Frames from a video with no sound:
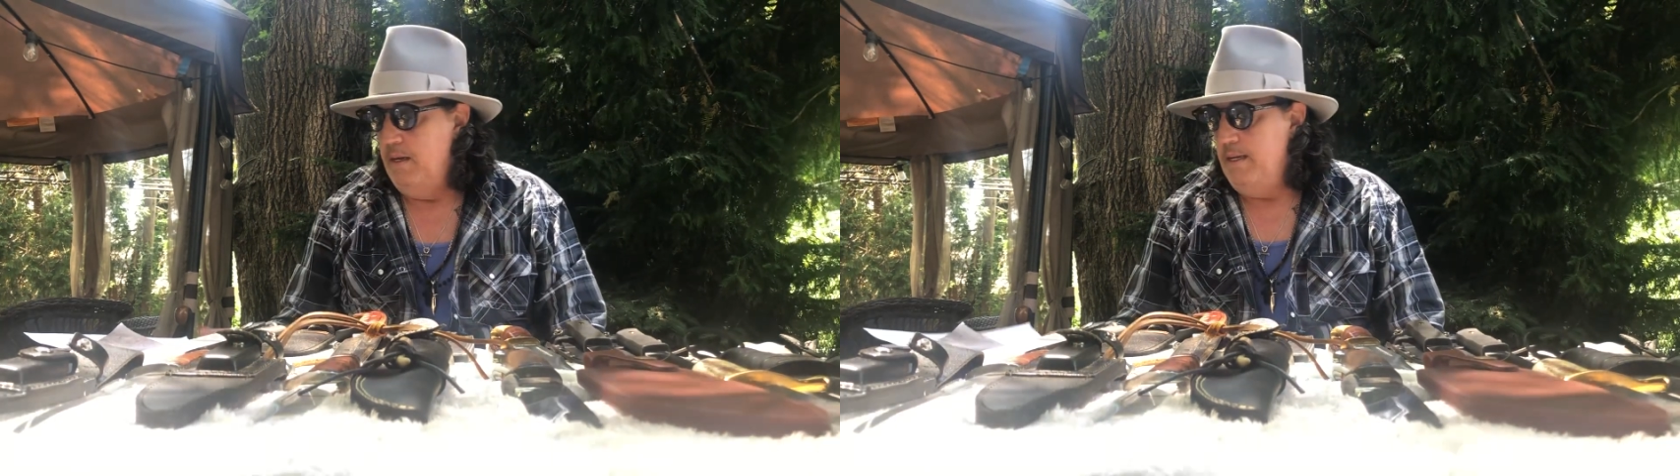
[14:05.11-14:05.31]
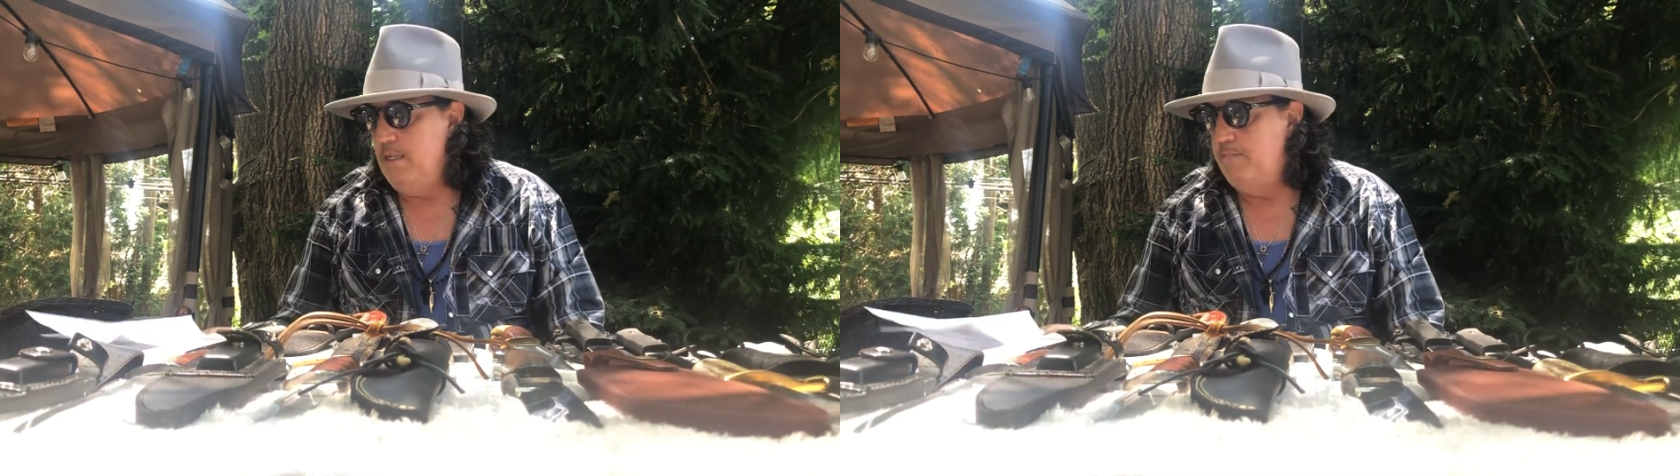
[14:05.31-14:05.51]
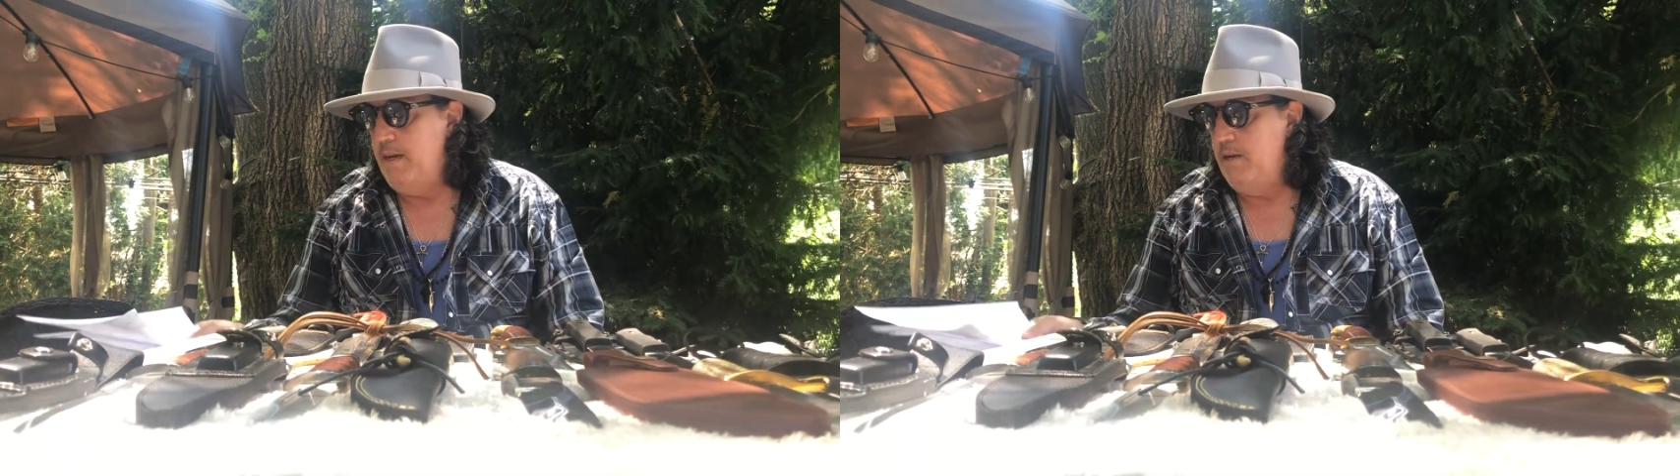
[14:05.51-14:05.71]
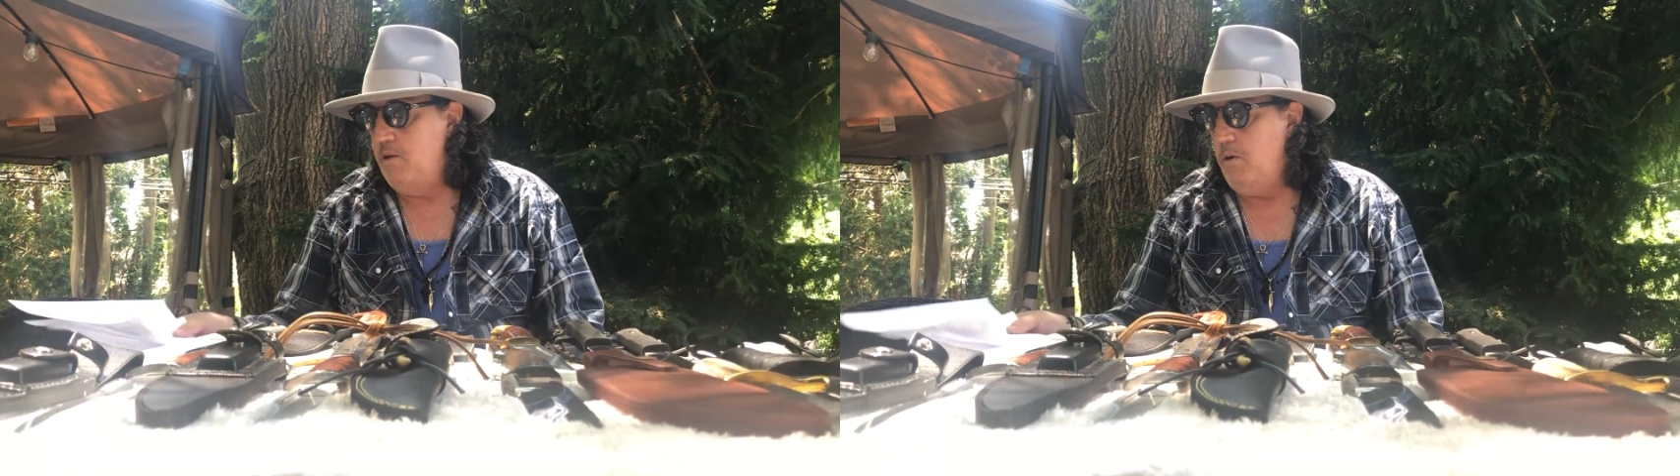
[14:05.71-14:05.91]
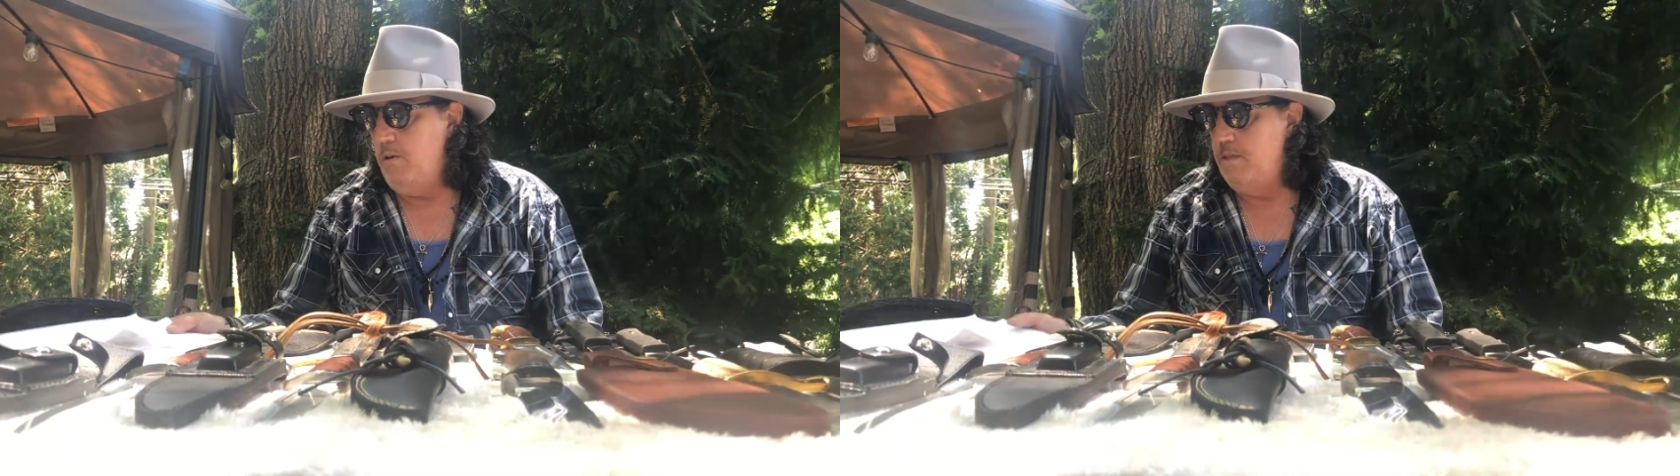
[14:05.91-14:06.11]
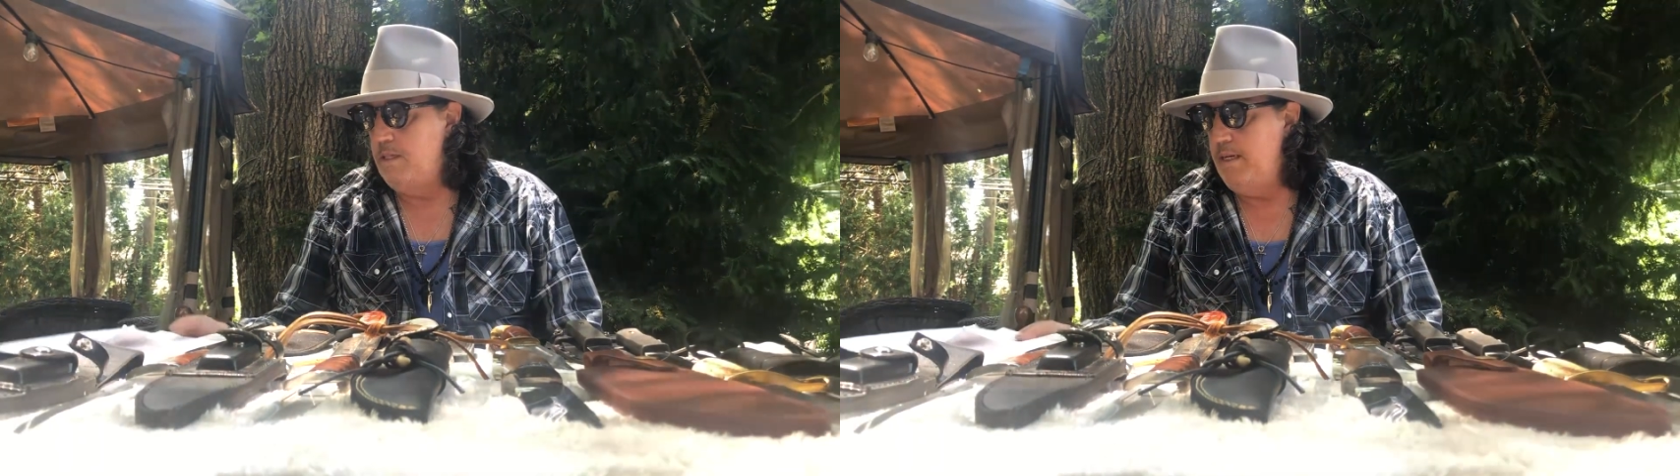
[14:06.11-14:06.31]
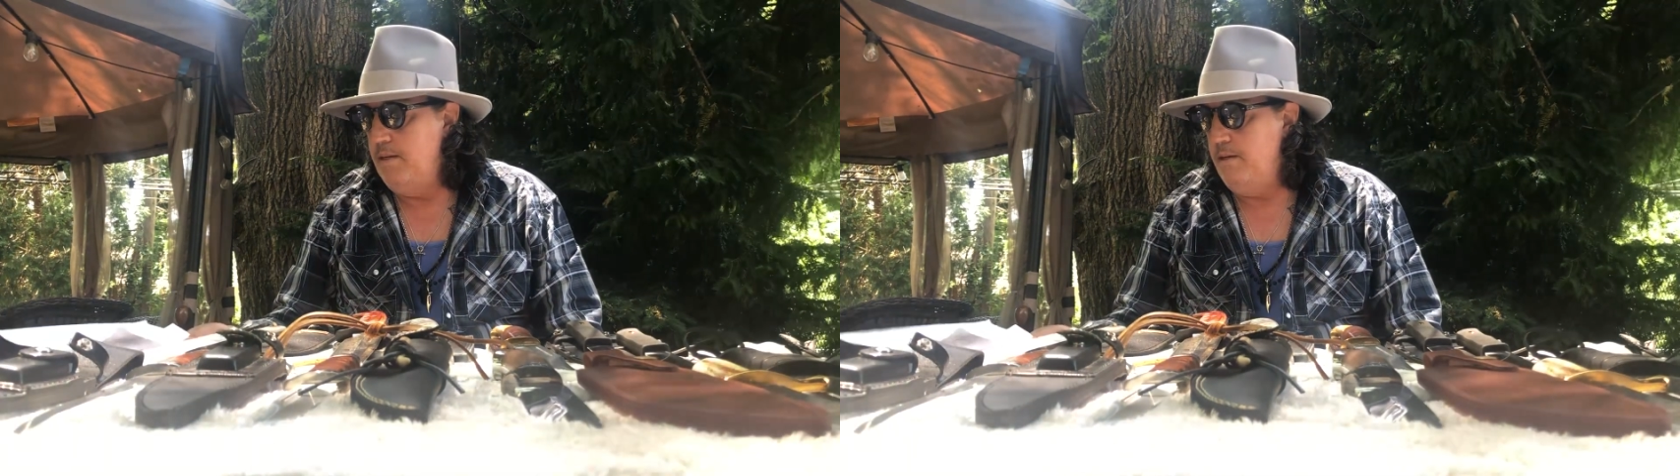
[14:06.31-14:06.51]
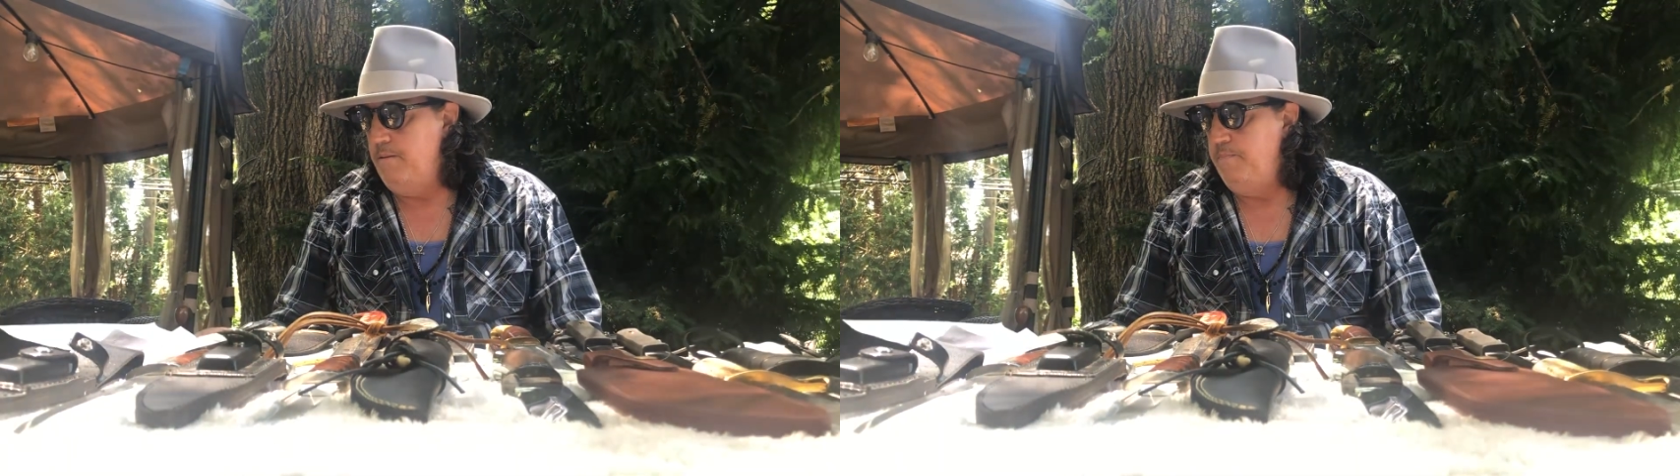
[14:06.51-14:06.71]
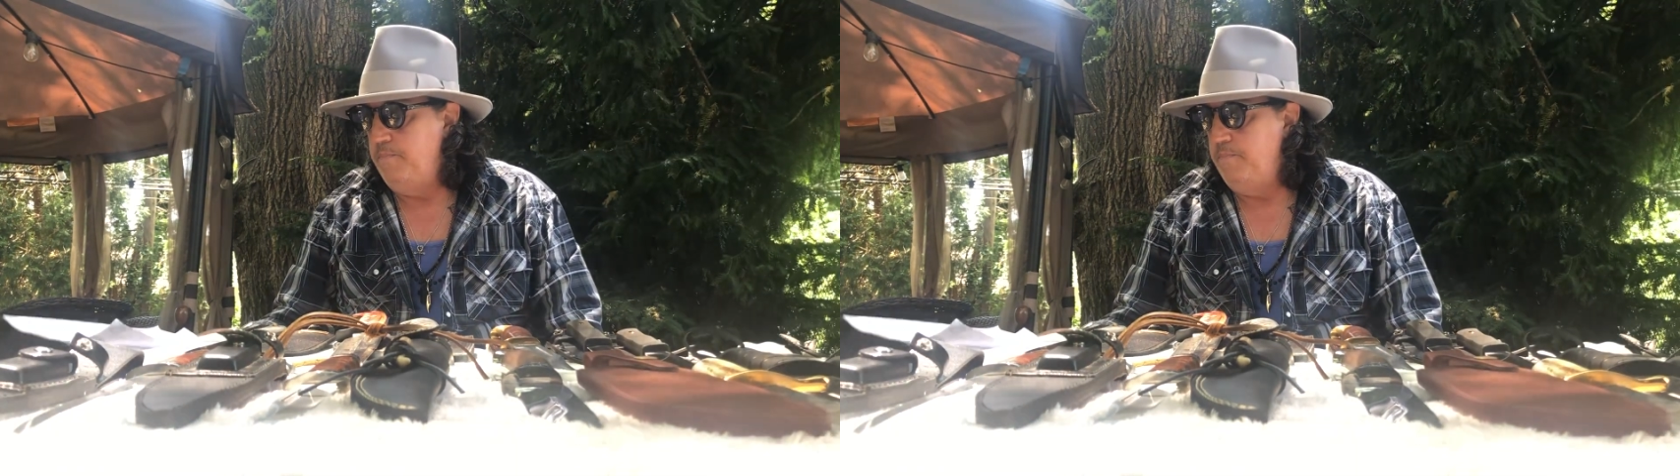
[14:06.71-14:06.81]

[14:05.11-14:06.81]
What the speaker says: It is by Cold Steel,